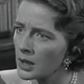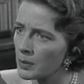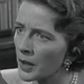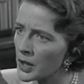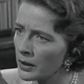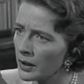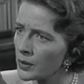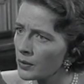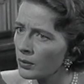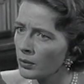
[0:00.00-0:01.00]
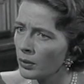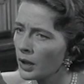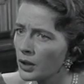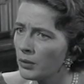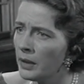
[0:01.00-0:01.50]
A specialist?
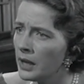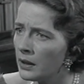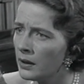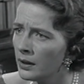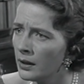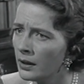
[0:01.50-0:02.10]
What do you mean?